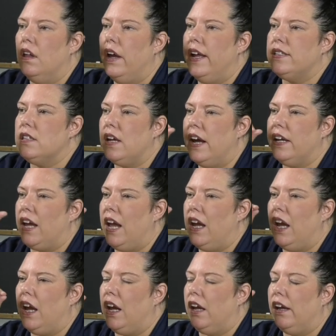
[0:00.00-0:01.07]
it's like
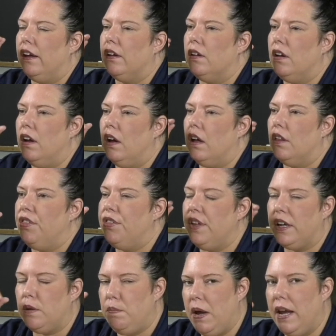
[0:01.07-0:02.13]
a
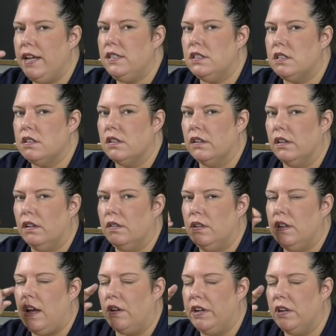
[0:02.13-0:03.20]
thick paste.
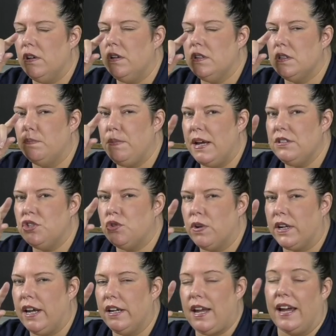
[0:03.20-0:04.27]
Now here is the best
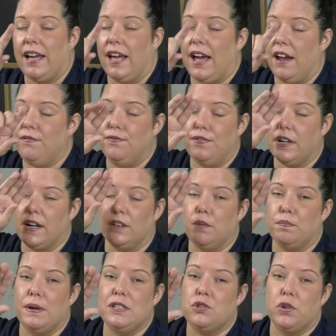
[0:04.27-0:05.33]
trick I figured out
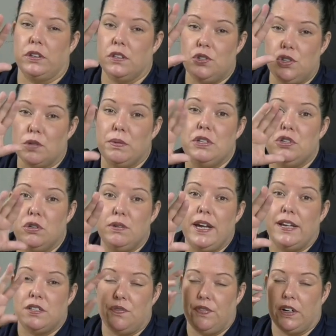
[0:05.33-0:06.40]
the best trick. This took me 2
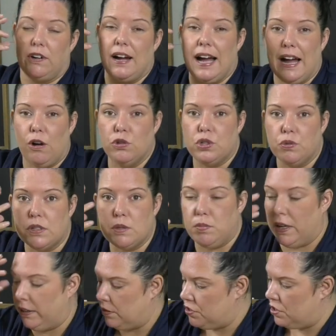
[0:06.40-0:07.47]
days to figure out how to
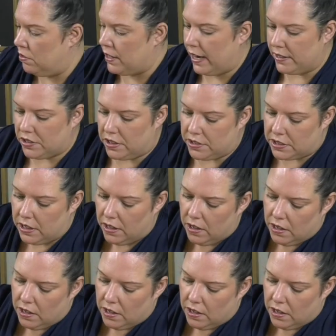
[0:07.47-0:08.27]
explain this to you guys, because